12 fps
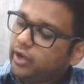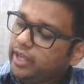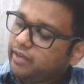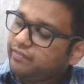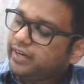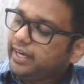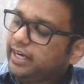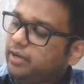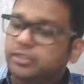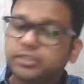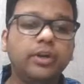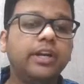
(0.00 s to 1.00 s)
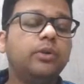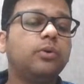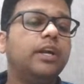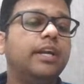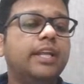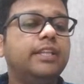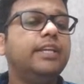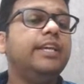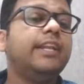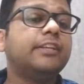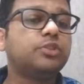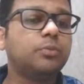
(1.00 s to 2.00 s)
every term is going to contain
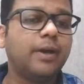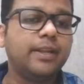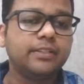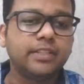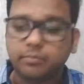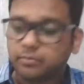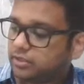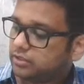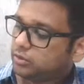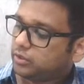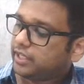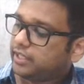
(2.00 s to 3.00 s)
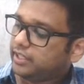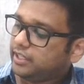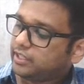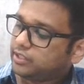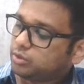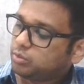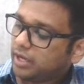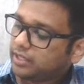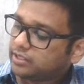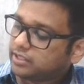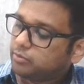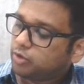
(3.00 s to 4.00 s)
e raised to minus m. So take e raised to
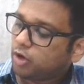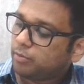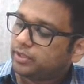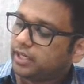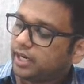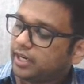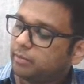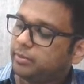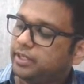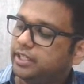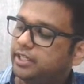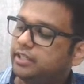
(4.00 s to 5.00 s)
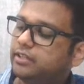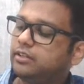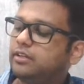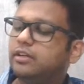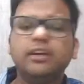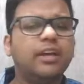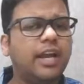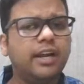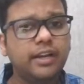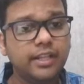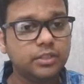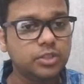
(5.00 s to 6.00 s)
minus m common at the beginning
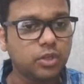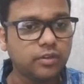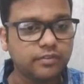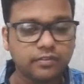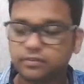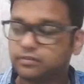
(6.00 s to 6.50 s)
and then solve.